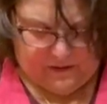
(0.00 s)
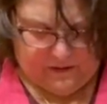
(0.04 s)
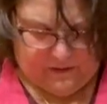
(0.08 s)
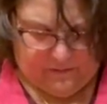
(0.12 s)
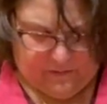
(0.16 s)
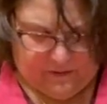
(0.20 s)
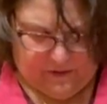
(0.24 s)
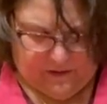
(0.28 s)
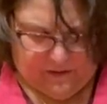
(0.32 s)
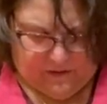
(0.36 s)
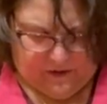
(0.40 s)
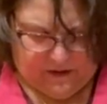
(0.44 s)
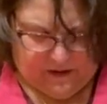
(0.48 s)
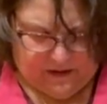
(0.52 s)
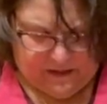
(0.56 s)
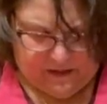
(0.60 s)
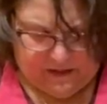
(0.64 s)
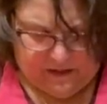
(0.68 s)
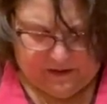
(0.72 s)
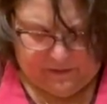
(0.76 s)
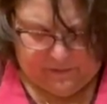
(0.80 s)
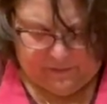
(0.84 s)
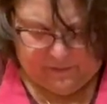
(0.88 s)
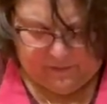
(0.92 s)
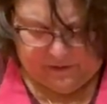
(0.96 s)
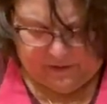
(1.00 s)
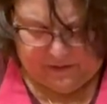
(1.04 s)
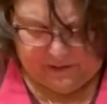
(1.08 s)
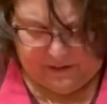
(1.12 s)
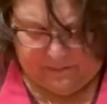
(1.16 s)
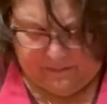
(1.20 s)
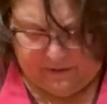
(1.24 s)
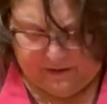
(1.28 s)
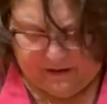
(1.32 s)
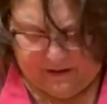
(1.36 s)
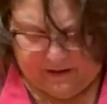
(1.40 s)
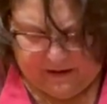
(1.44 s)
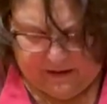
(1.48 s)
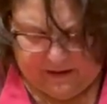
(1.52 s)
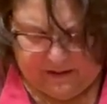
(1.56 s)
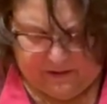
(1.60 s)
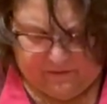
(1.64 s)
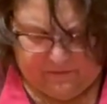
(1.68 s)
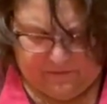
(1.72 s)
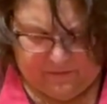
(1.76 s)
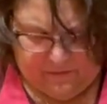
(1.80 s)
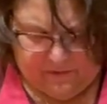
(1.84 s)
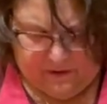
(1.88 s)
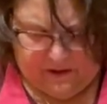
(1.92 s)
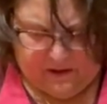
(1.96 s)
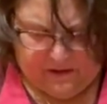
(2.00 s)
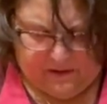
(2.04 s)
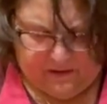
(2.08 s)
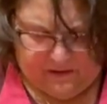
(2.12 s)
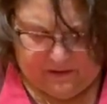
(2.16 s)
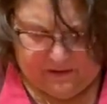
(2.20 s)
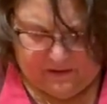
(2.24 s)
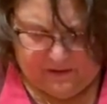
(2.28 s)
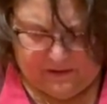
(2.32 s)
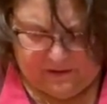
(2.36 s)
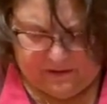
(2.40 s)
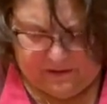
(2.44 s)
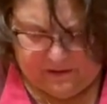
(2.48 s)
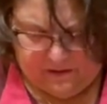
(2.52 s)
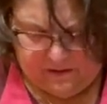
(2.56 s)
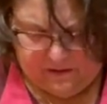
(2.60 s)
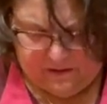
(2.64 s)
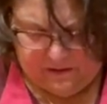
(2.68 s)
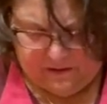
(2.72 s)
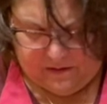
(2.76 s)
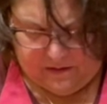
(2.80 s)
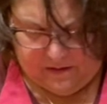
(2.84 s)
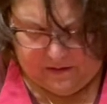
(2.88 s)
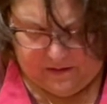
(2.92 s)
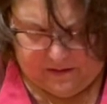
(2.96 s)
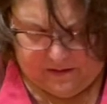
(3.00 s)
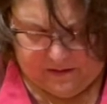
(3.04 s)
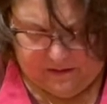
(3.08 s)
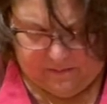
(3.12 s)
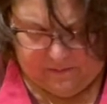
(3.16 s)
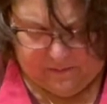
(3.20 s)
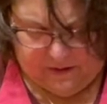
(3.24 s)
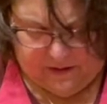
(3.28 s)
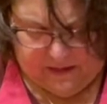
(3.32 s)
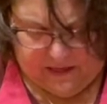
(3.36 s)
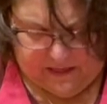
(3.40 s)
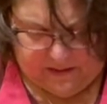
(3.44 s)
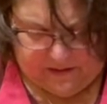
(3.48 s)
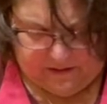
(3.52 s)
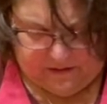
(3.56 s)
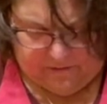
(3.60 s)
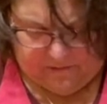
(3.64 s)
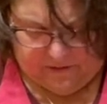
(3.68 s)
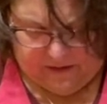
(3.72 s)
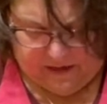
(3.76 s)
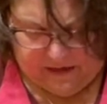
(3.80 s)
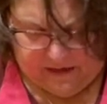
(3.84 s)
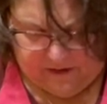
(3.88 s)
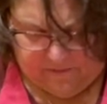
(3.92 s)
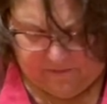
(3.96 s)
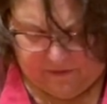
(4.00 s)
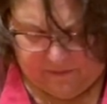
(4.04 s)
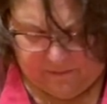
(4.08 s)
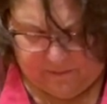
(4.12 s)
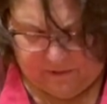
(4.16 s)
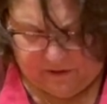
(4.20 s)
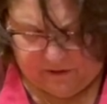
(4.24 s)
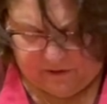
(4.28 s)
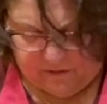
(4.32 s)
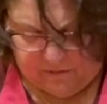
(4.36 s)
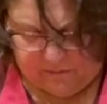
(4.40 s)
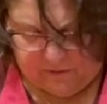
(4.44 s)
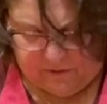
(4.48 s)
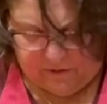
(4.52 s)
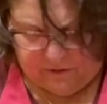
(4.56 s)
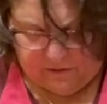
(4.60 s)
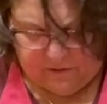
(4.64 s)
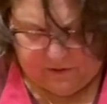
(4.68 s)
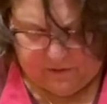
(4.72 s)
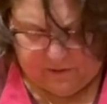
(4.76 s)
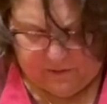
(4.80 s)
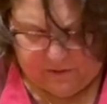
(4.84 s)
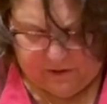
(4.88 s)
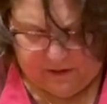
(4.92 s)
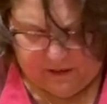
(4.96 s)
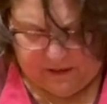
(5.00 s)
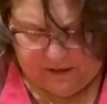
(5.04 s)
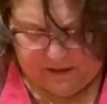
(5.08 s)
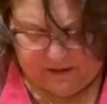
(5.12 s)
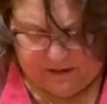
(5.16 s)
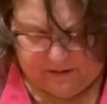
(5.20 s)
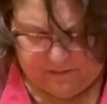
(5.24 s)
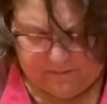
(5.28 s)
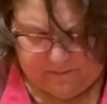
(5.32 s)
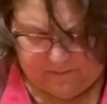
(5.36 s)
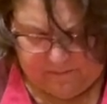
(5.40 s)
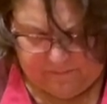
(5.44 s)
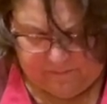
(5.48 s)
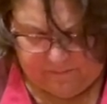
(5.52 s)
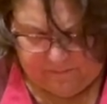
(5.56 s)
We are going to use some of the olive oil, but that's all right if the mushrooms are soaking in them.